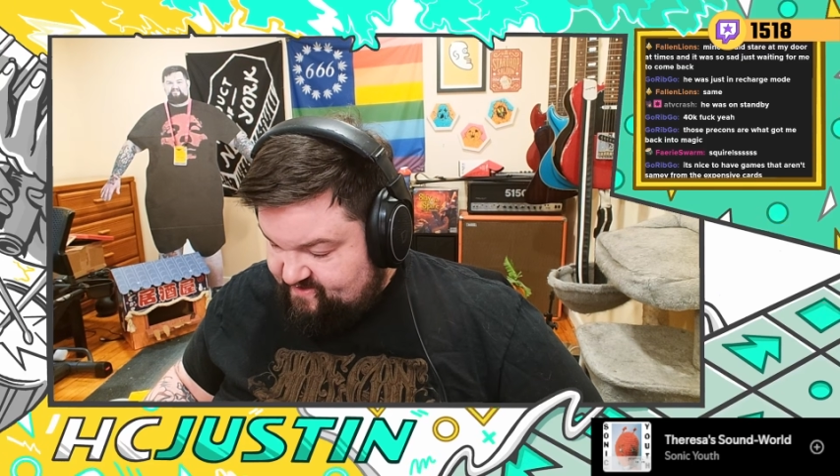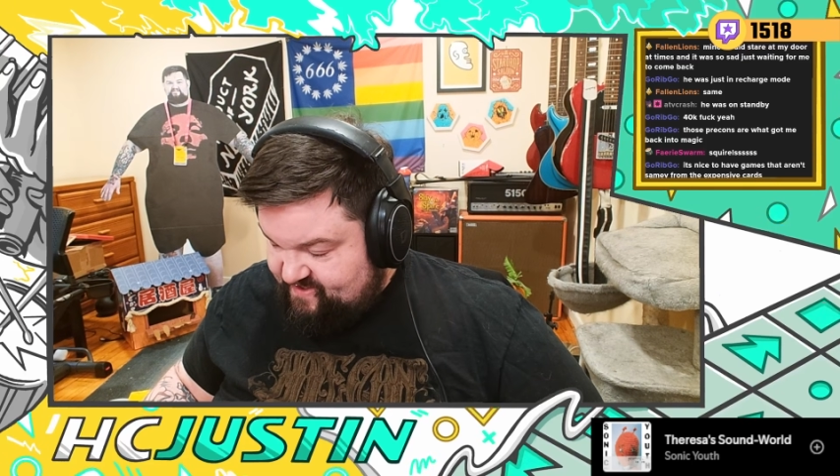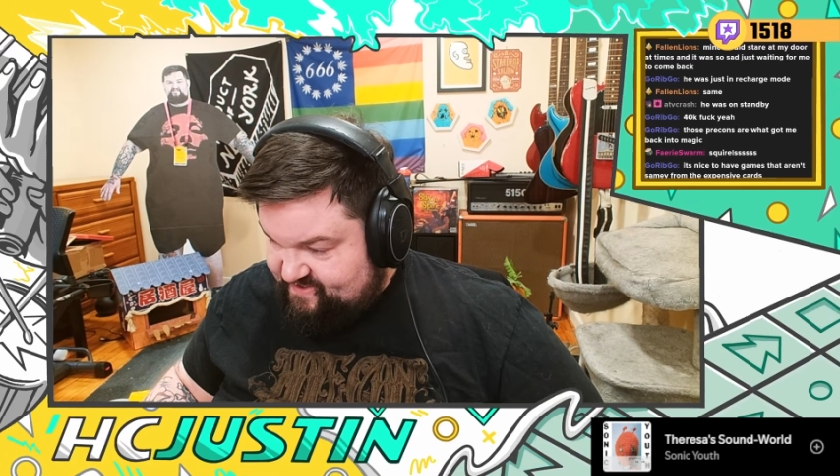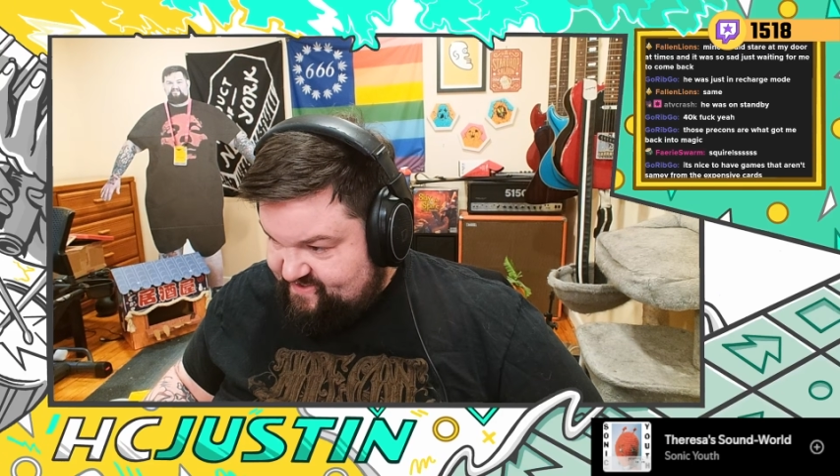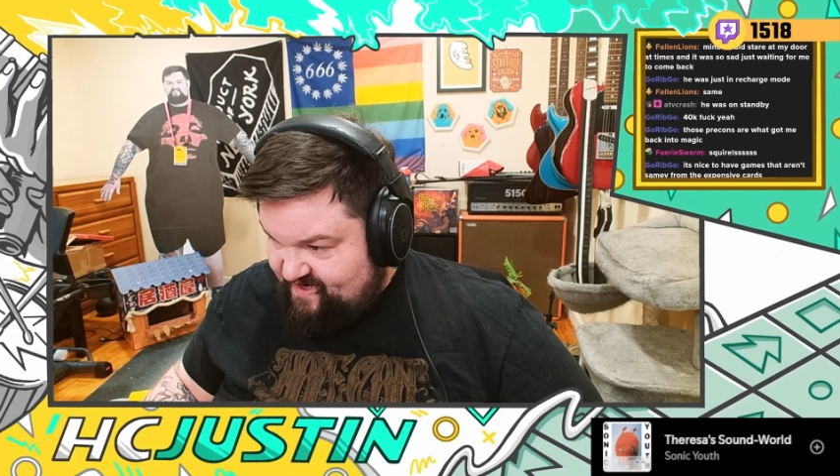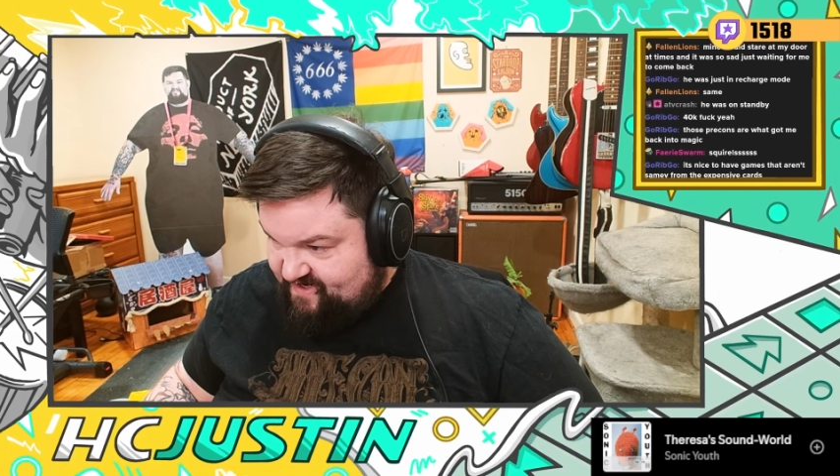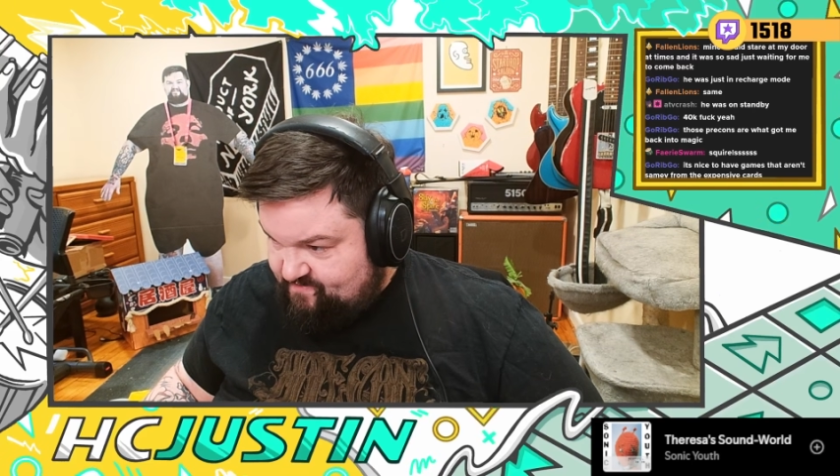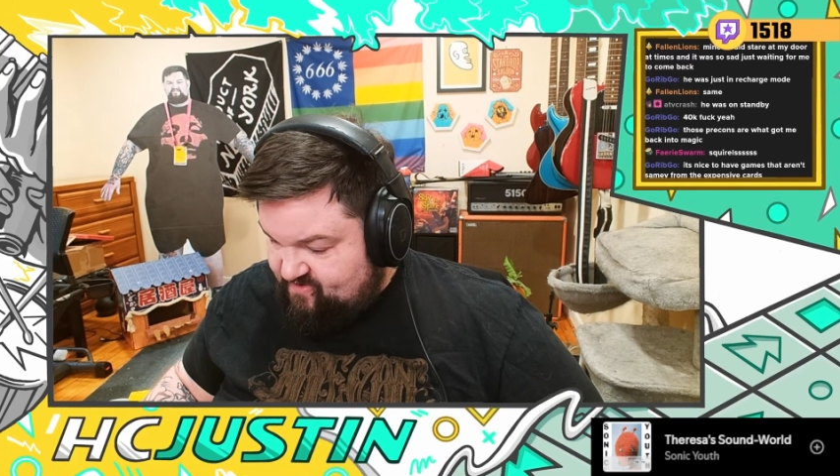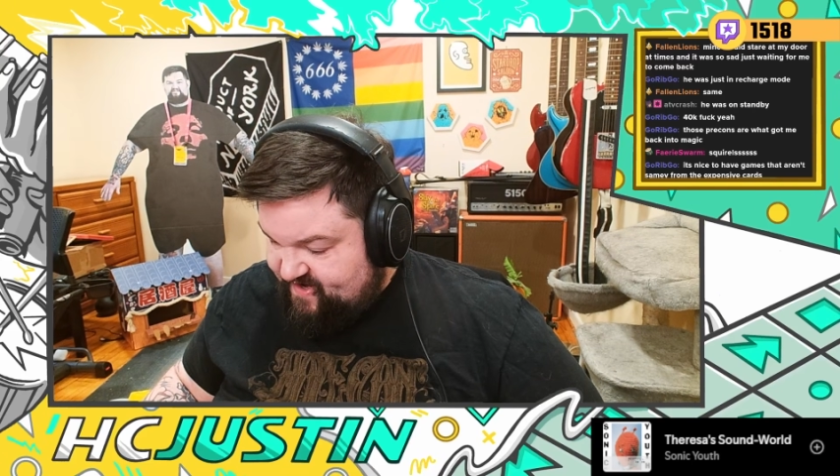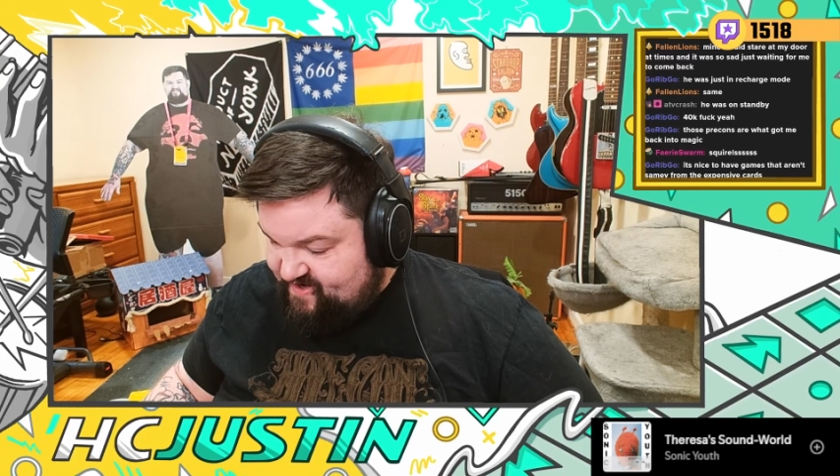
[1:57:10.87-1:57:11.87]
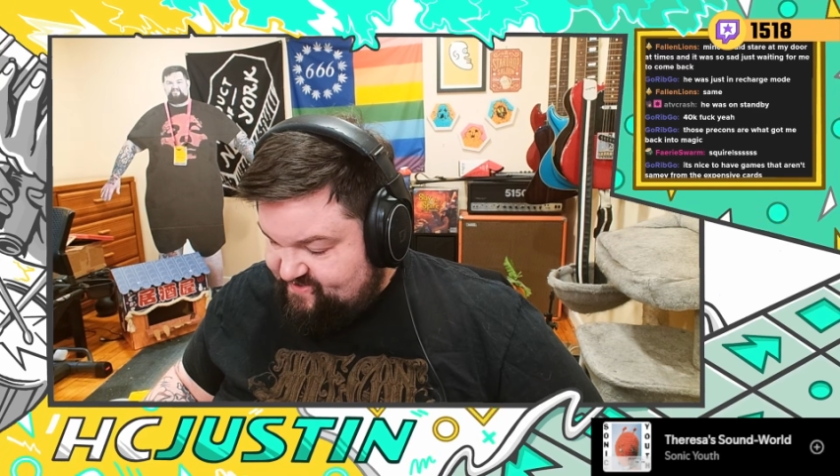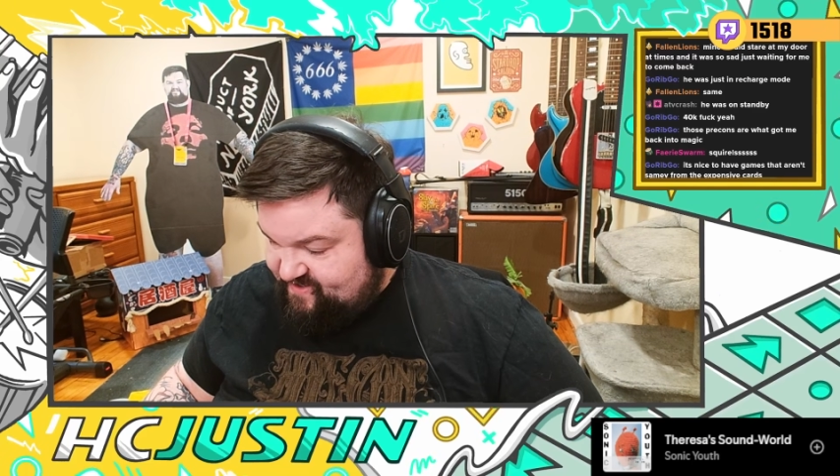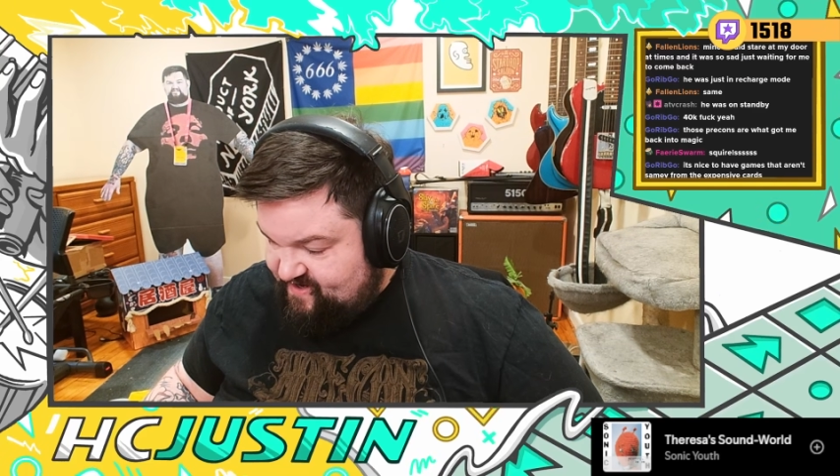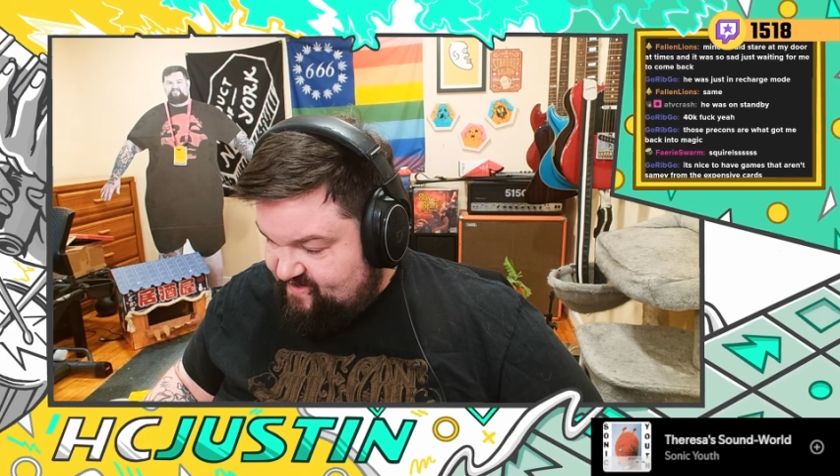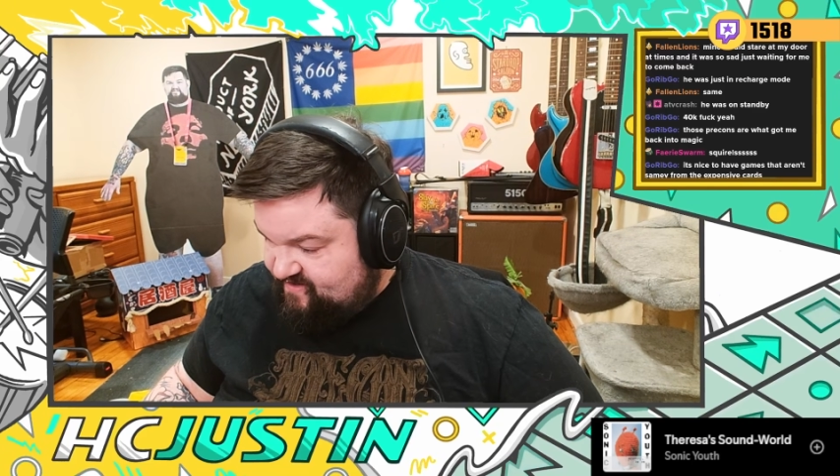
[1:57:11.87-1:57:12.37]
is a deck I'm bringing
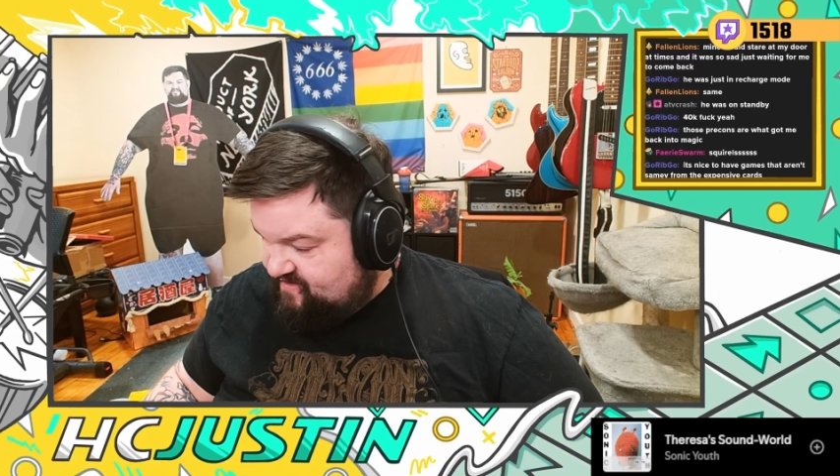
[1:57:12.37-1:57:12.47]
tonight.